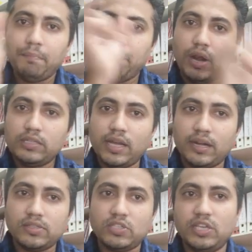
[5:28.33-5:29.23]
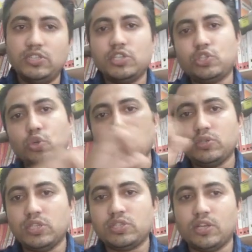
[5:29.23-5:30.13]
Brother changes to
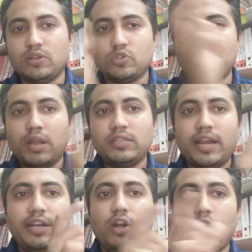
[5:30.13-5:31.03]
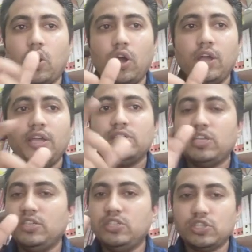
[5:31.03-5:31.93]
sister. So brother-in-law
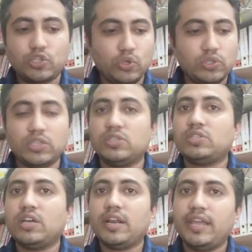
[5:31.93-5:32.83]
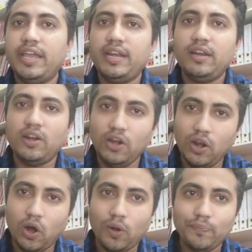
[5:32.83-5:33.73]
changes to
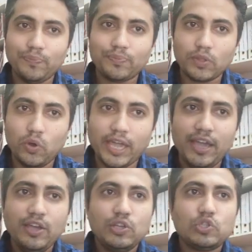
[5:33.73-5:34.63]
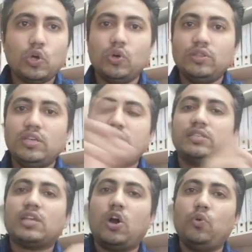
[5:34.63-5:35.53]
sister-in-law. Okay, so this
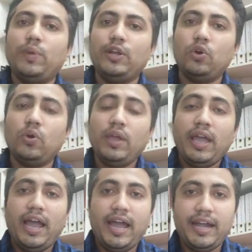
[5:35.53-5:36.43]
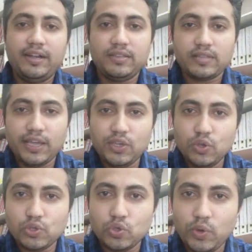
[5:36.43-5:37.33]
is how we do and thank
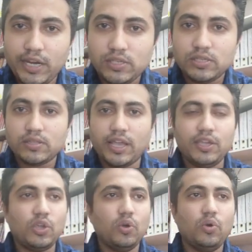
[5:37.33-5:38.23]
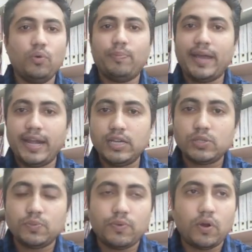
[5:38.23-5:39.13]
you students, thank you
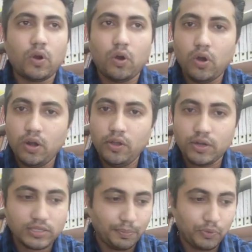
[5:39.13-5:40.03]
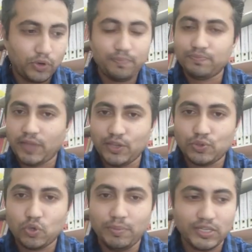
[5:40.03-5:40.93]
parents for all your support. Thank you
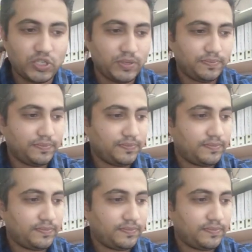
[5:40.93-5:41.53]
so much.